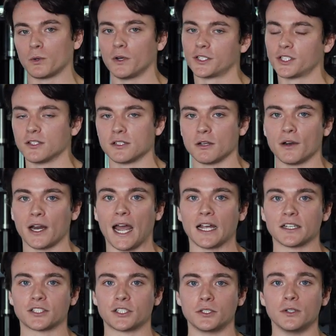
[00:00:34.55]
questions I want to
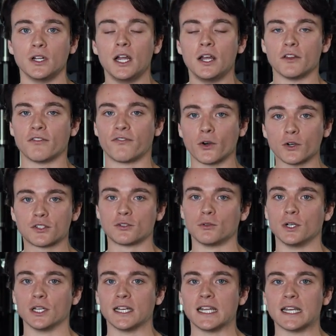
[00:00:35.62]
ask you. The first
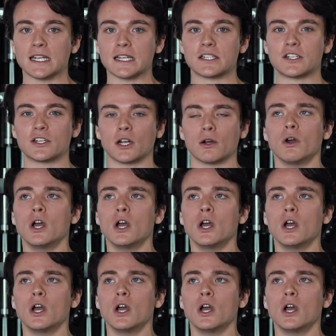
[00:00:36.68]
one is,